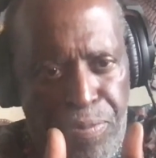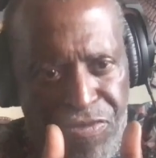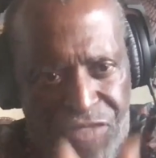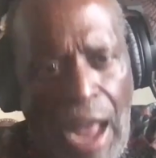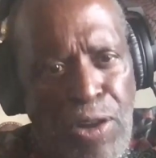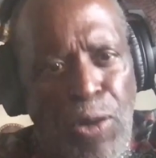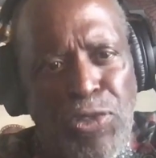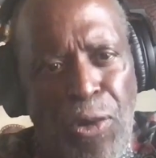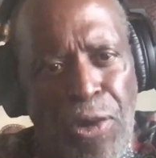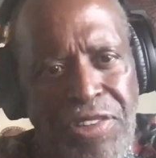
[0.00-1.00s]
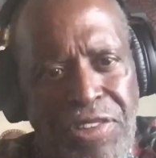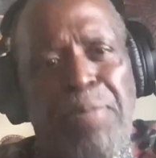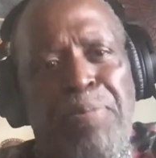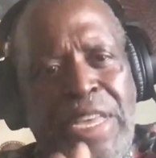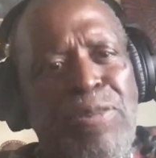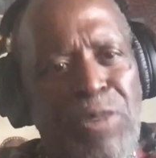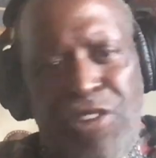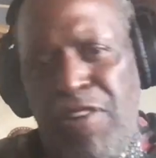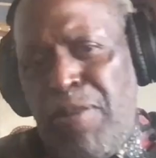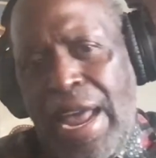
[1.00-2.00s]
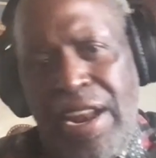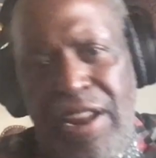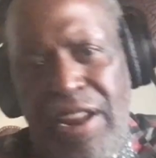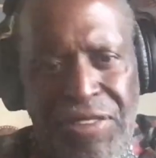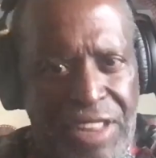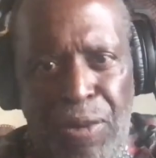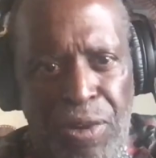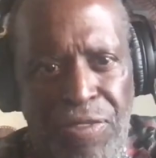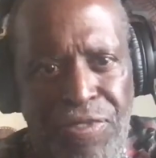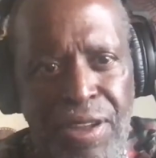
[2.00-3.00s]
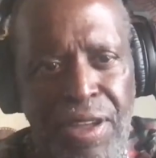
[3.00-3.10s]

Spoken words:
following those orders, competing with everybody that I was there with,